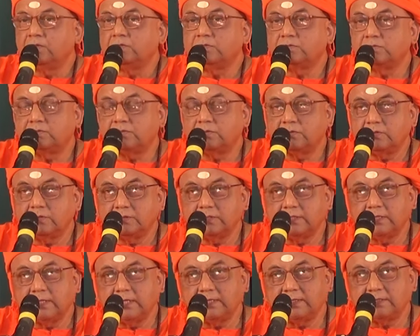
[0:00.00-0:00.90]
So
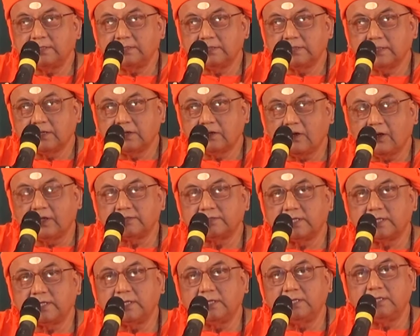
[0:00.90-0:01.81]
this
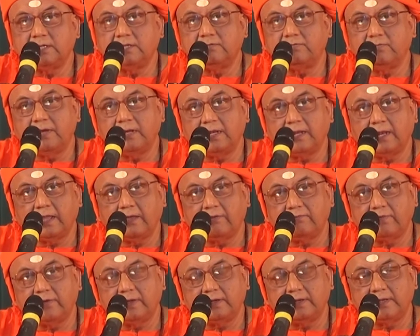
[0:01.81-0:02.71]
causality will
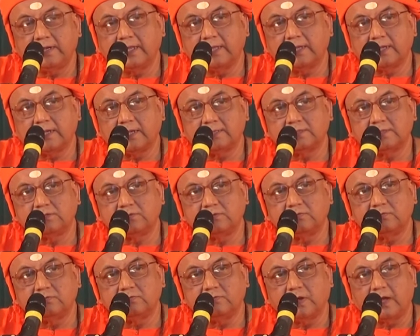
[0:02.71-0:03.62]
never take us
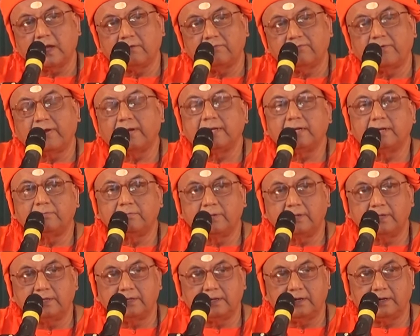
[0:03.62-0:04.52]
to our
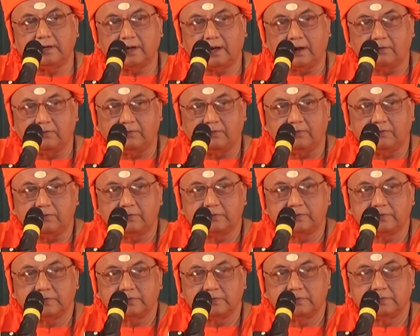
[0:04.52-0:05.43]
fundamental
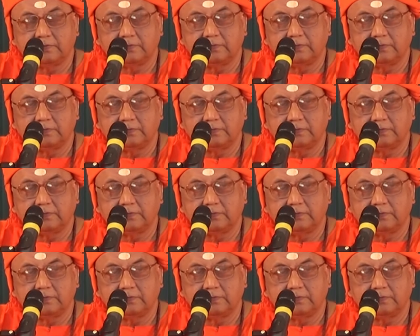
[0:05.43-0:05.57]
grounds.